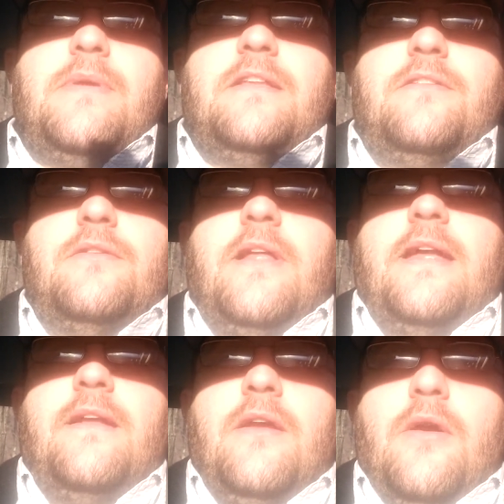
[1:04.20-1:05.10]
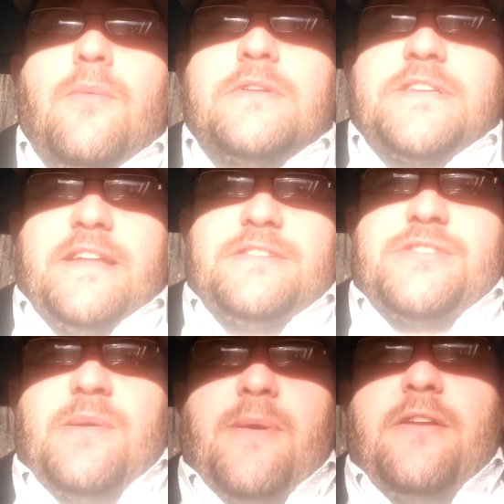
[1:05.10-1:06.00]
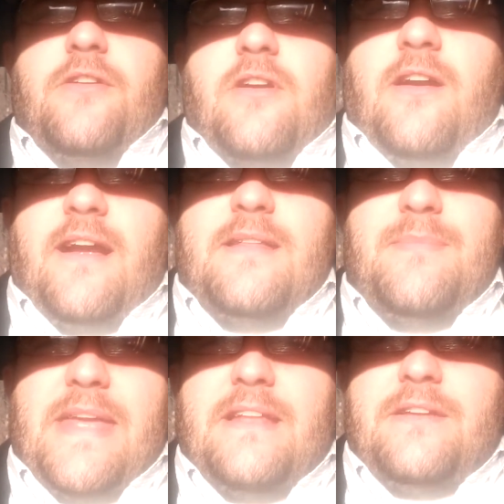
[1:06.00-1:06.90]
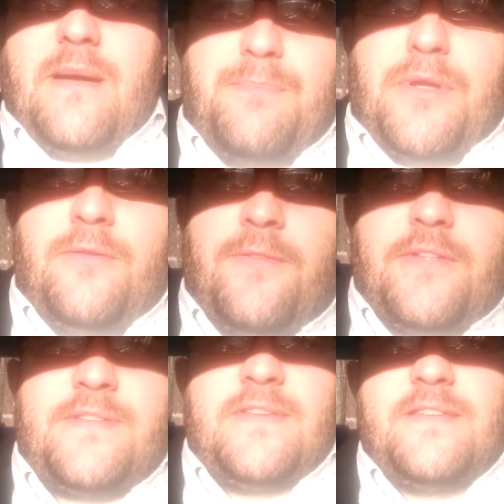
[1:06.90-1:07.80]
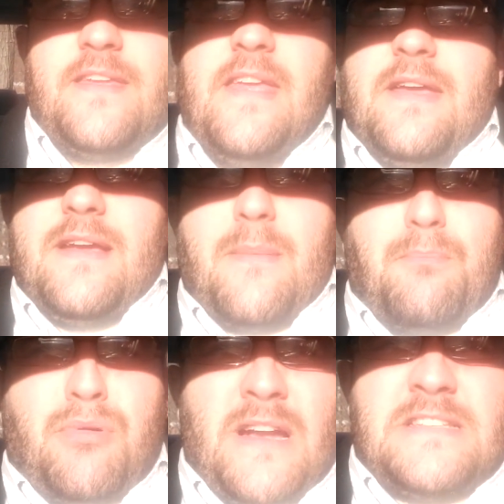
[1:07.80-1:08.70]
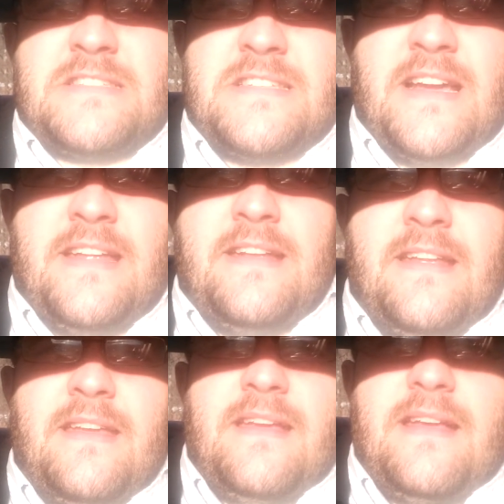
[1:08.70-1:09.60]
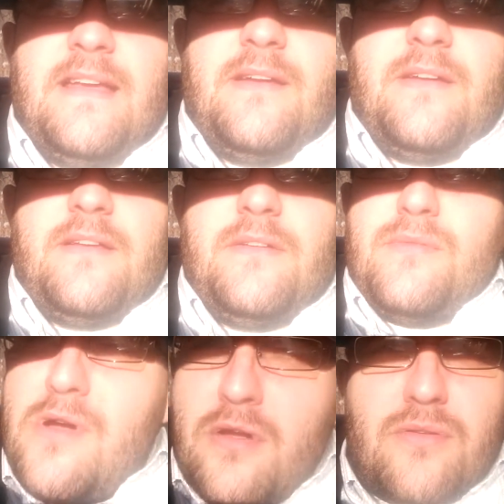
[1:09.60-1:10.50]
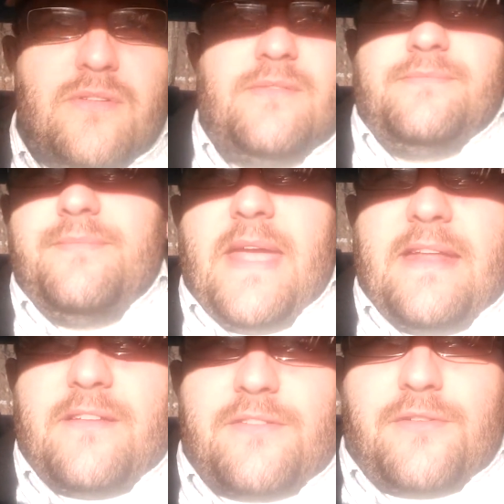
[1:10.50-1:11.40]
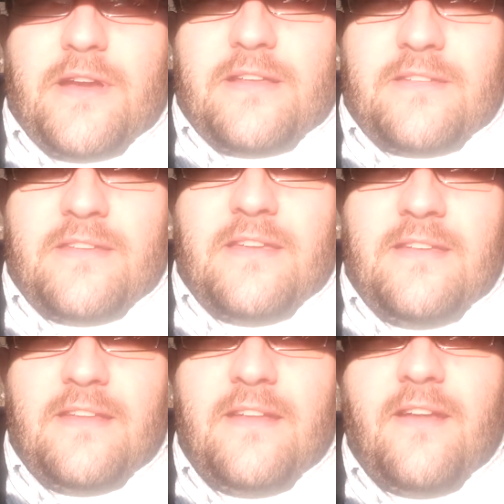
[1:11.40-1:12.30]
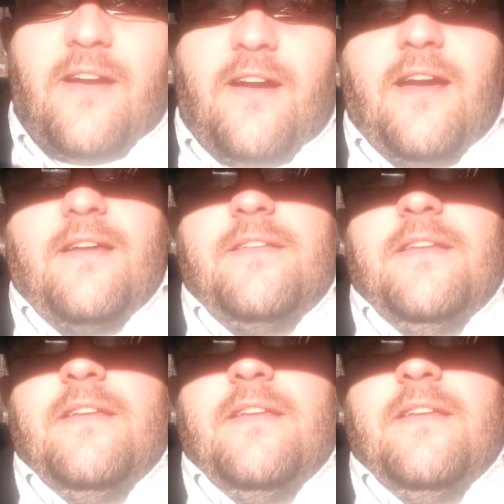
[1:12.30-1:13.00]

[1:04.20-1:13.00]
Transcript: be too late. Once again, it's Jerry, your car guy. Man, look how beautiful this is. got bright sun. Woo! Man, it's great to see, isn't it? All right.